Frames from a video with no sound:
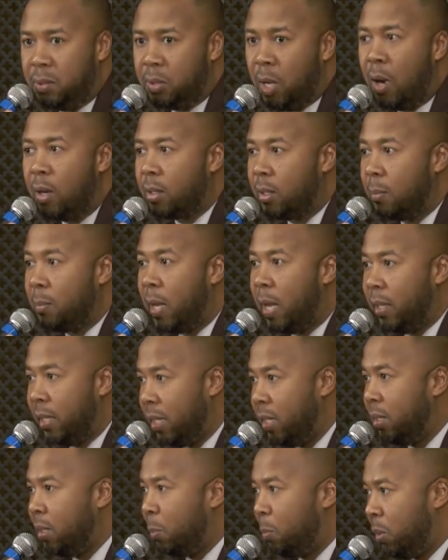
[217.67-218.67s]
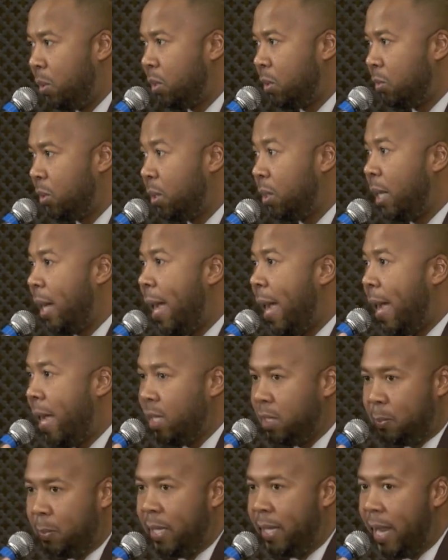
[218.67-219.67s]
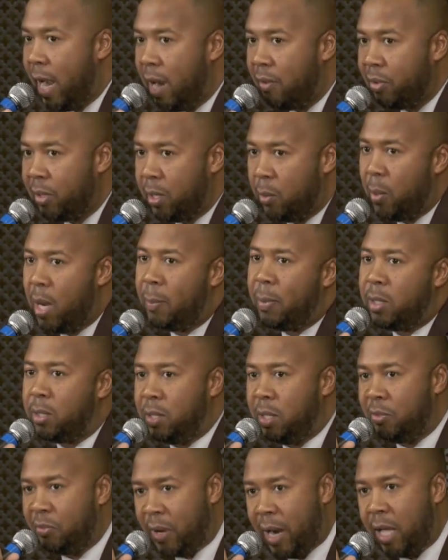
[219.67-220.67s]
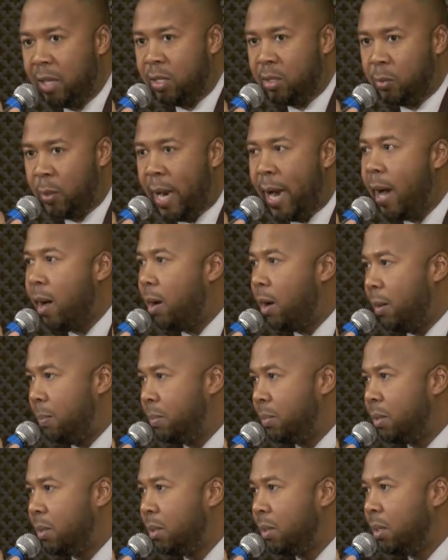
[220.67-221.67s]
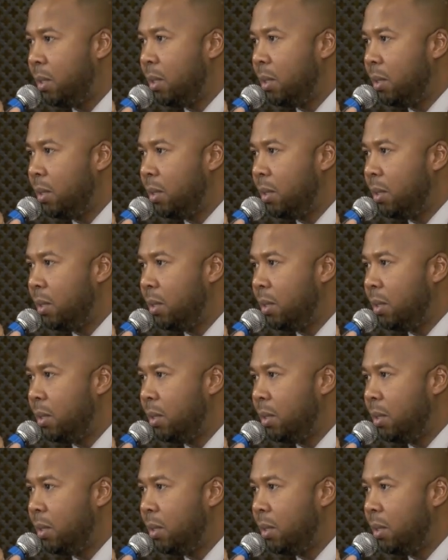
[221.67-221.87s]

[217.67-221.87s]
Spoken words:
talked about in the books of Sirah as being African. Why? Because their fathers were Arabs.